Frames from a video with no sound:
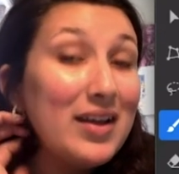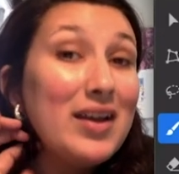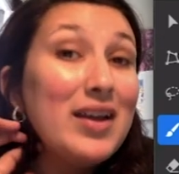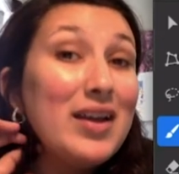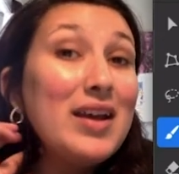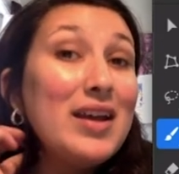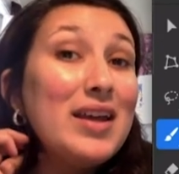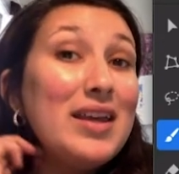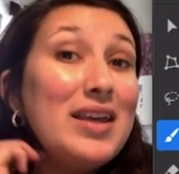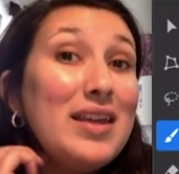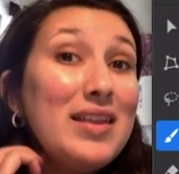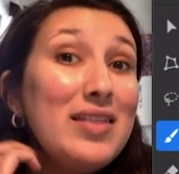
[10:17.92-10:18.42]

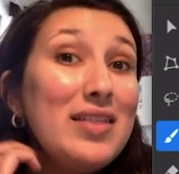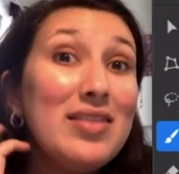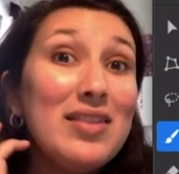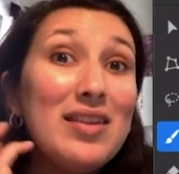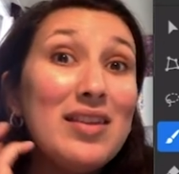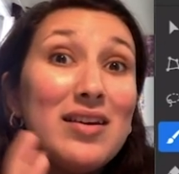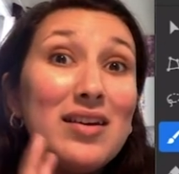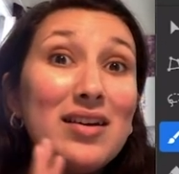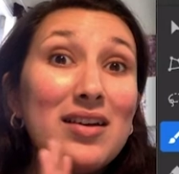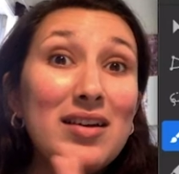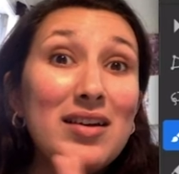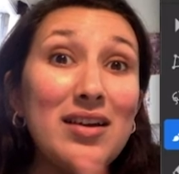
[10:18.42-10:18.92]
In
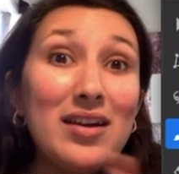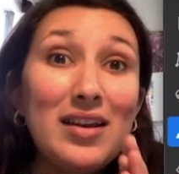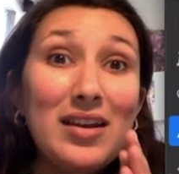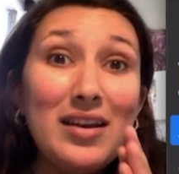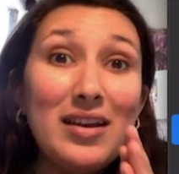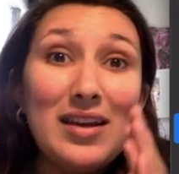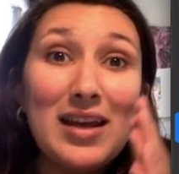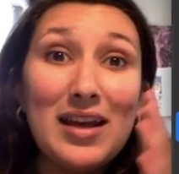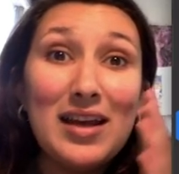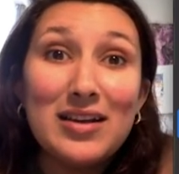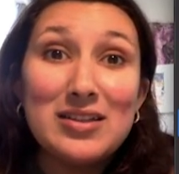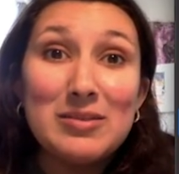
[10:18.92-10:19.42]
the
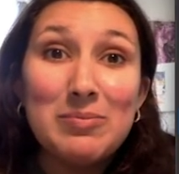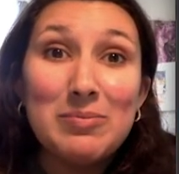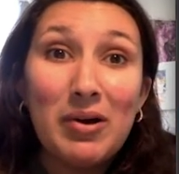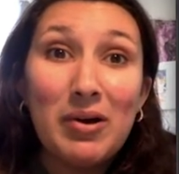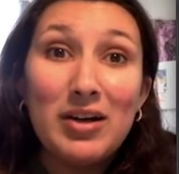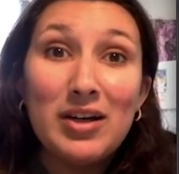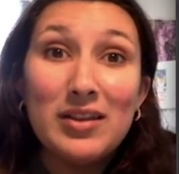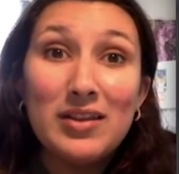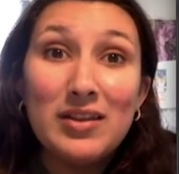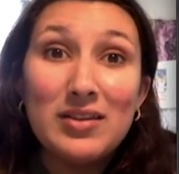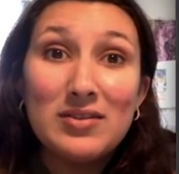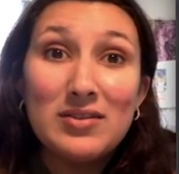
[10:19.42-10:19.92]
next part of
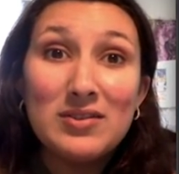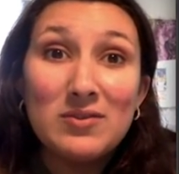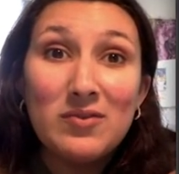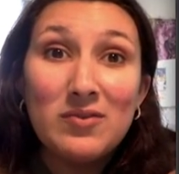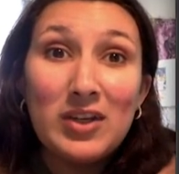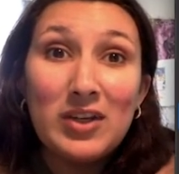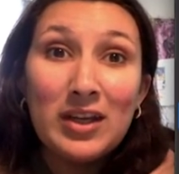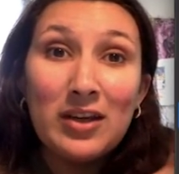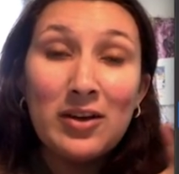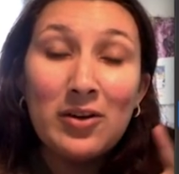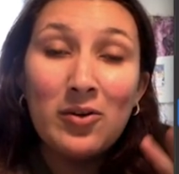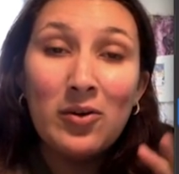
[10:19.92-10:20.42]
this
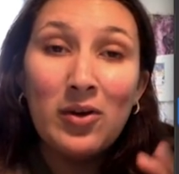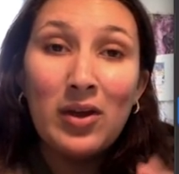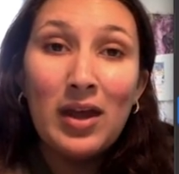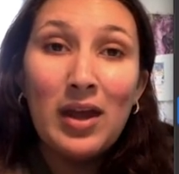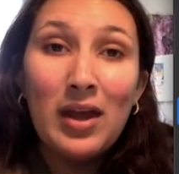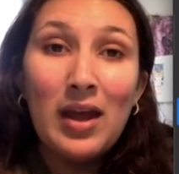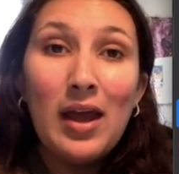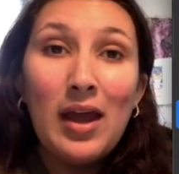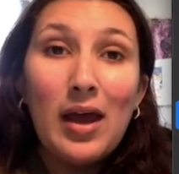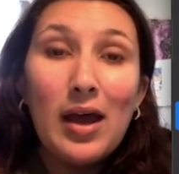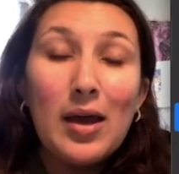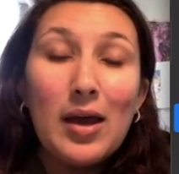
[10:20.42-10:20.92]
video,
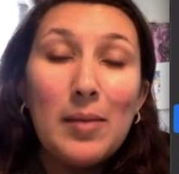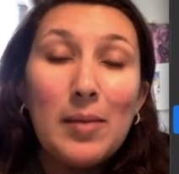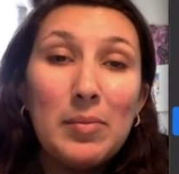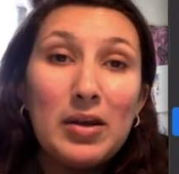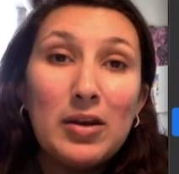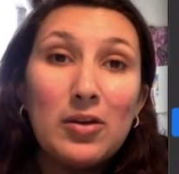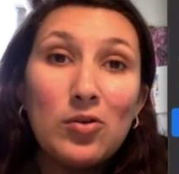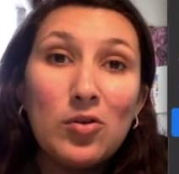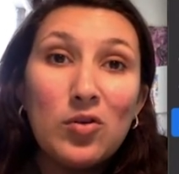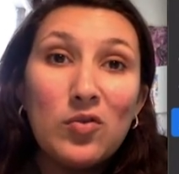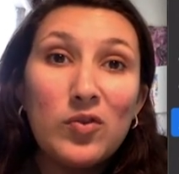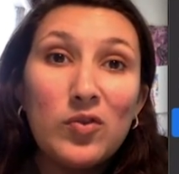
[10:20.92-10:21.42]
I'm going to
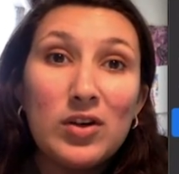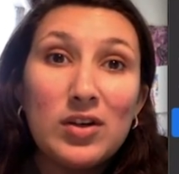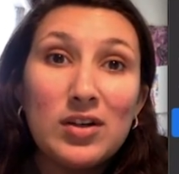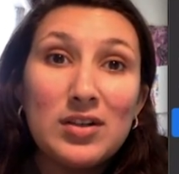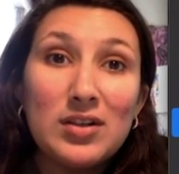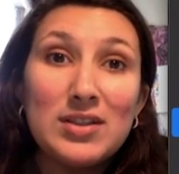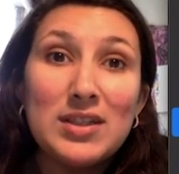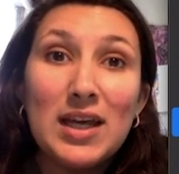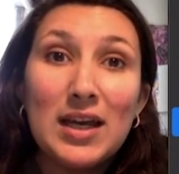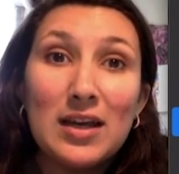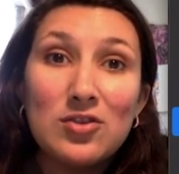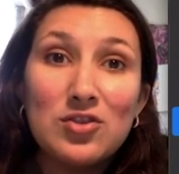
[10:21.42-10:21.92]
go over
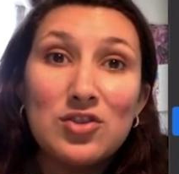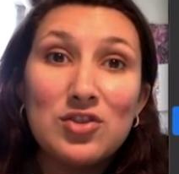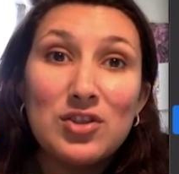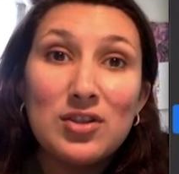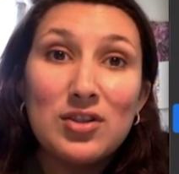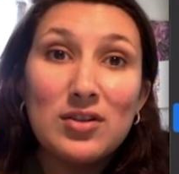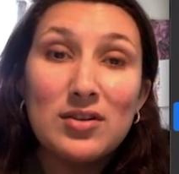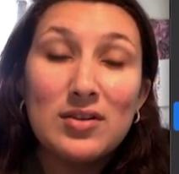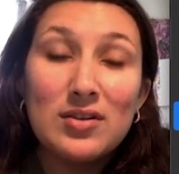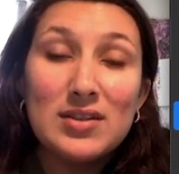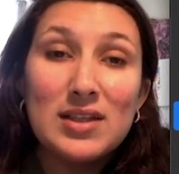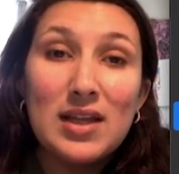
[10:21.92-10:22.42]

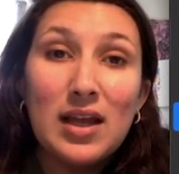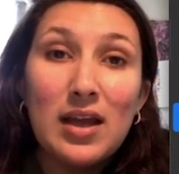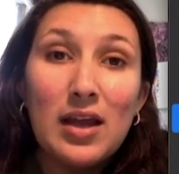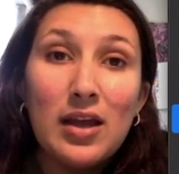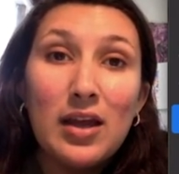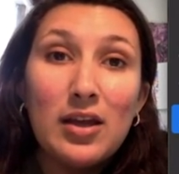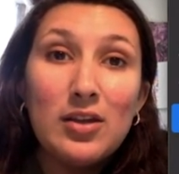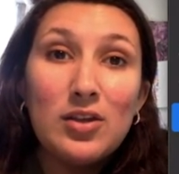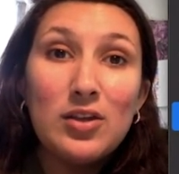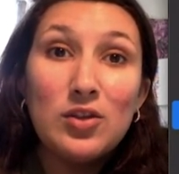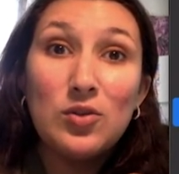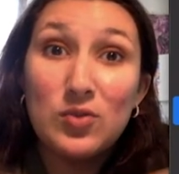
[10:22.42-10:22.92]
textures
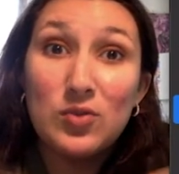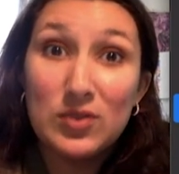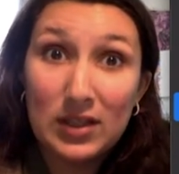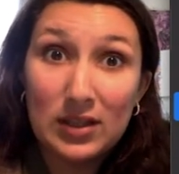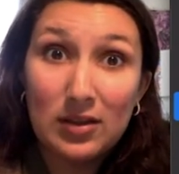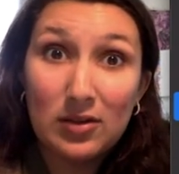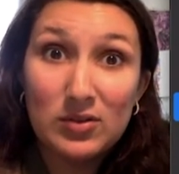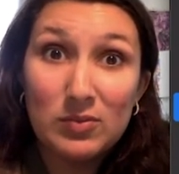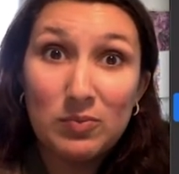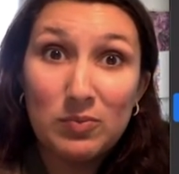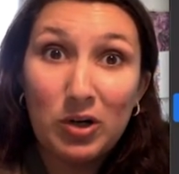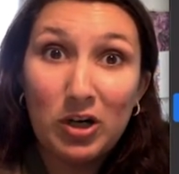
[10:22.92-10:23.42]
using those
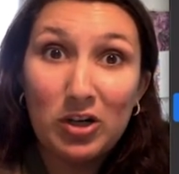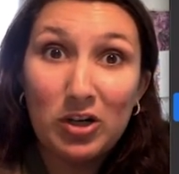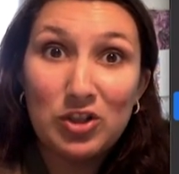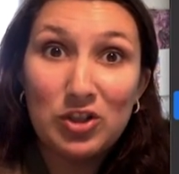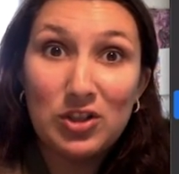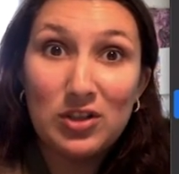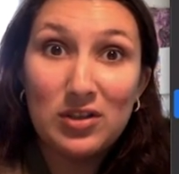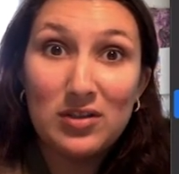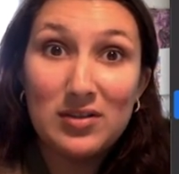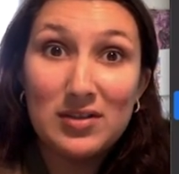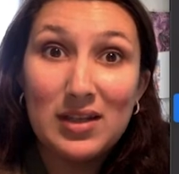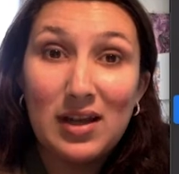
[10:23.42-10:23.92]

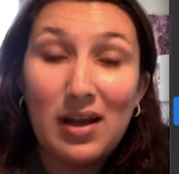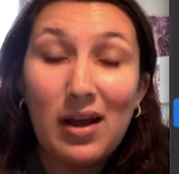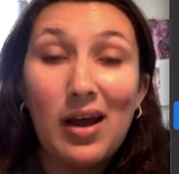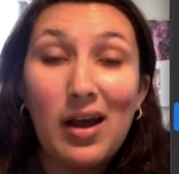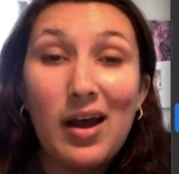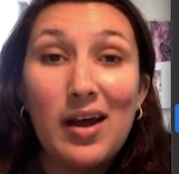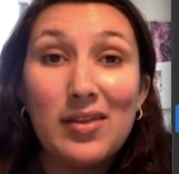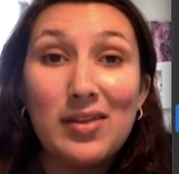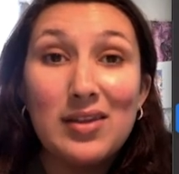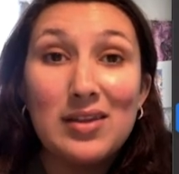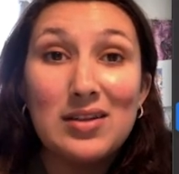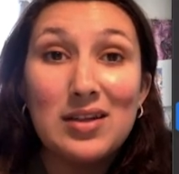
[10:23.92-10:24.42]
brushes
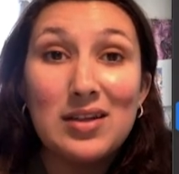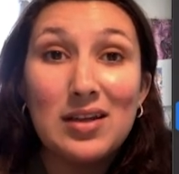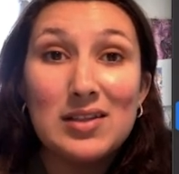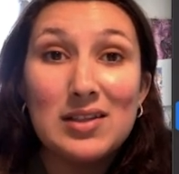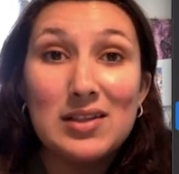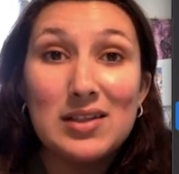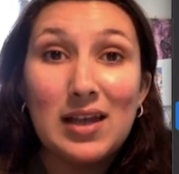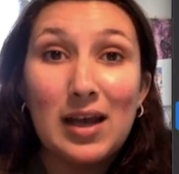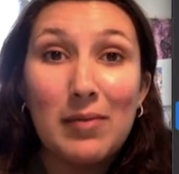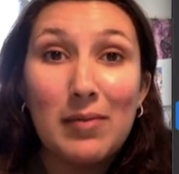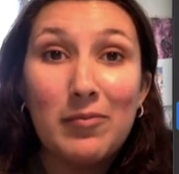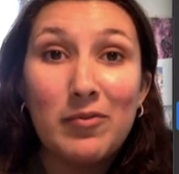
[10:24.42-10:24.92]
on the
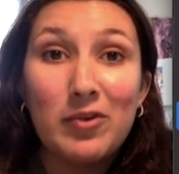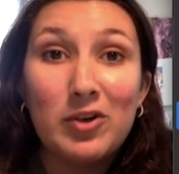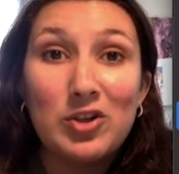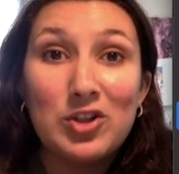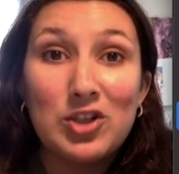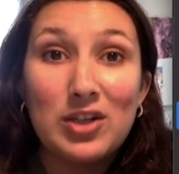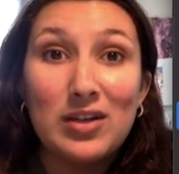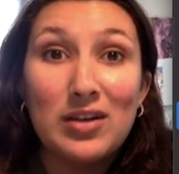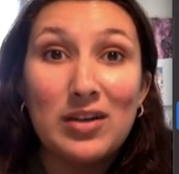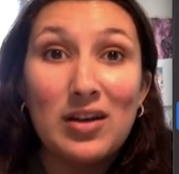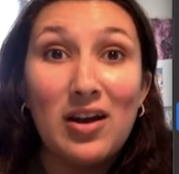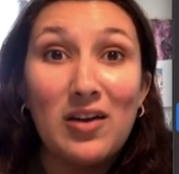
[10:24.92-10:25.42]
desktop
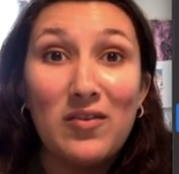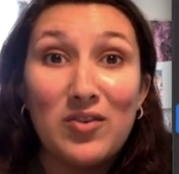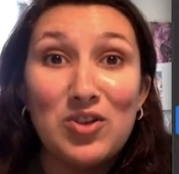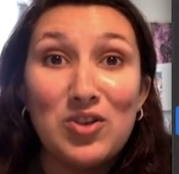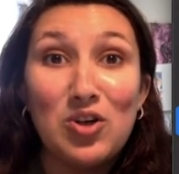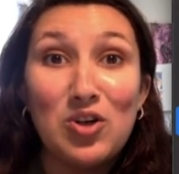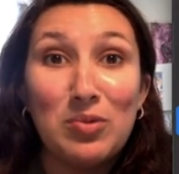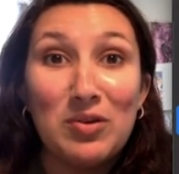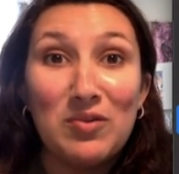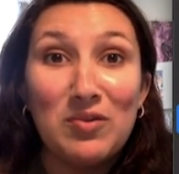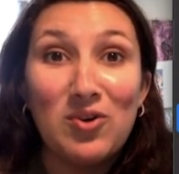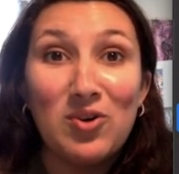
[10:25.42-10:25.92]
version of
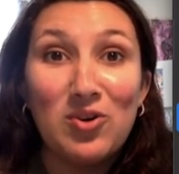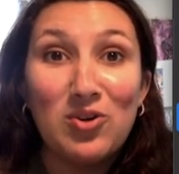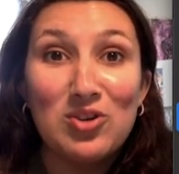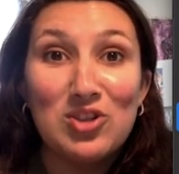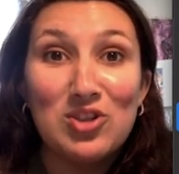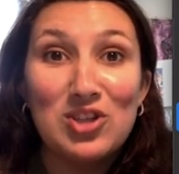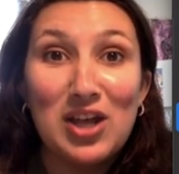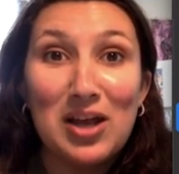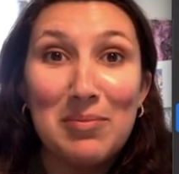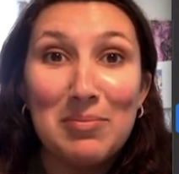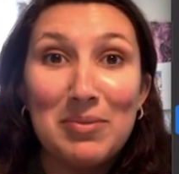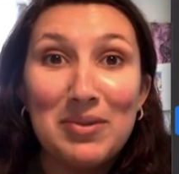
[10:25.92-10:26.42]
Adobe
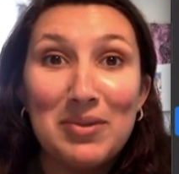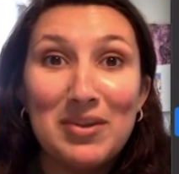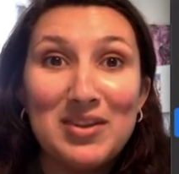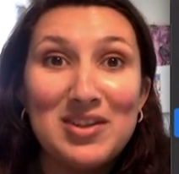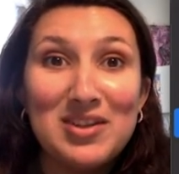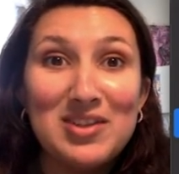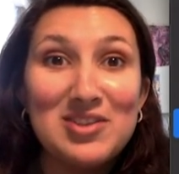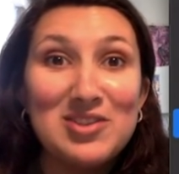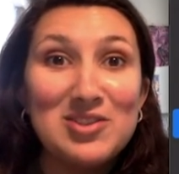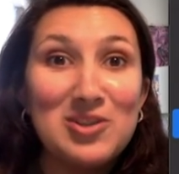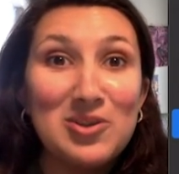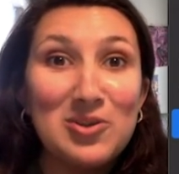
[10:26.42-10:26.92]
Photoshop.
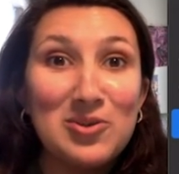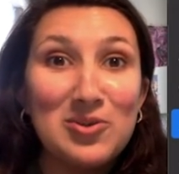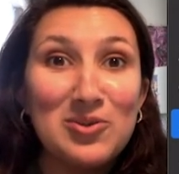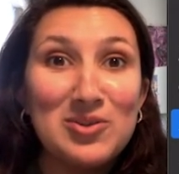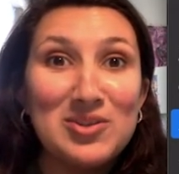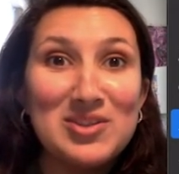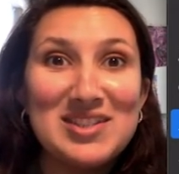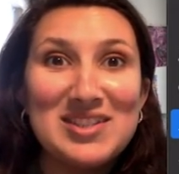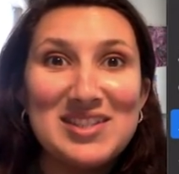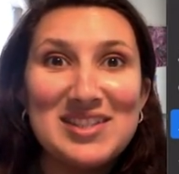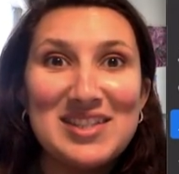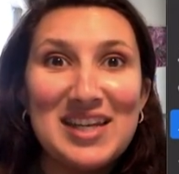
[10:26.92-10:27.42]
So
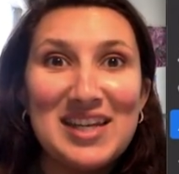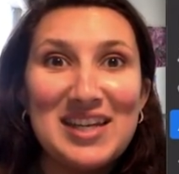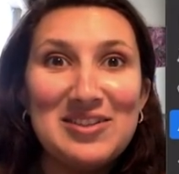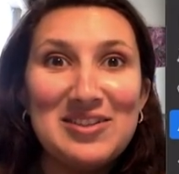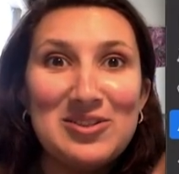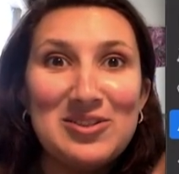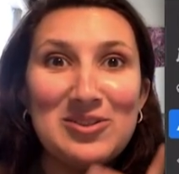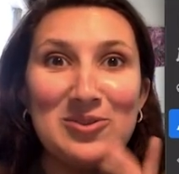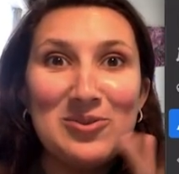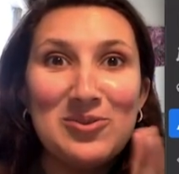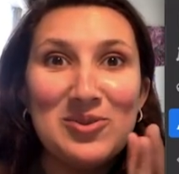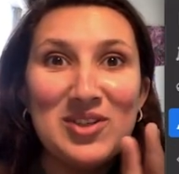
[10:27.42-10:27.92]
stay
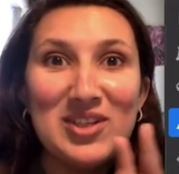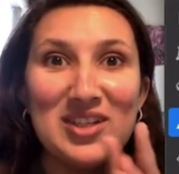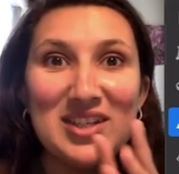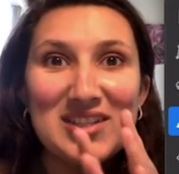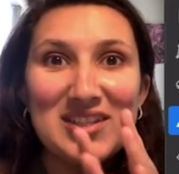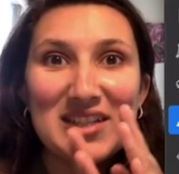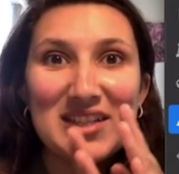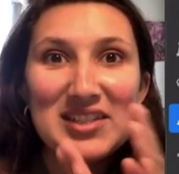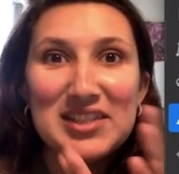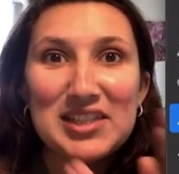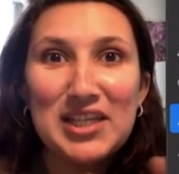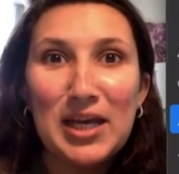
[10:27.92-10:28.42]
tuned because
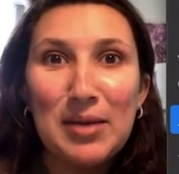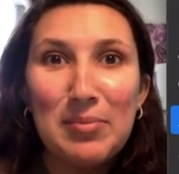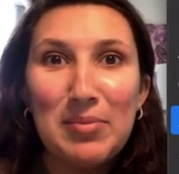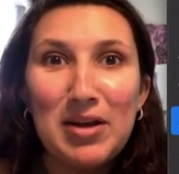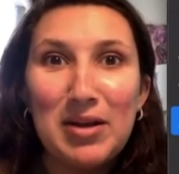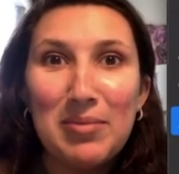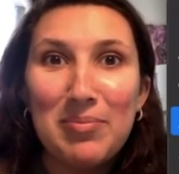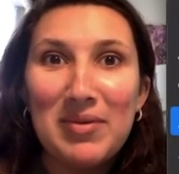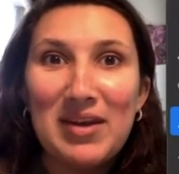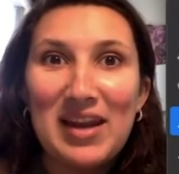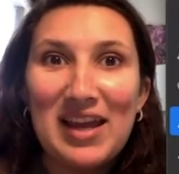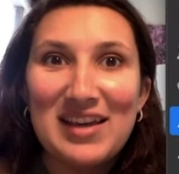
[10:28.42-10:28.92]
that's coming up
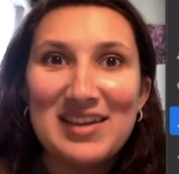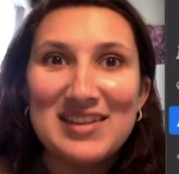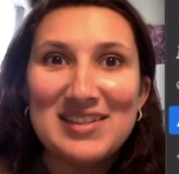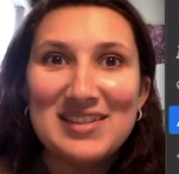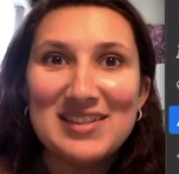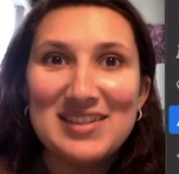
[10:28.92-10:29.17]
next.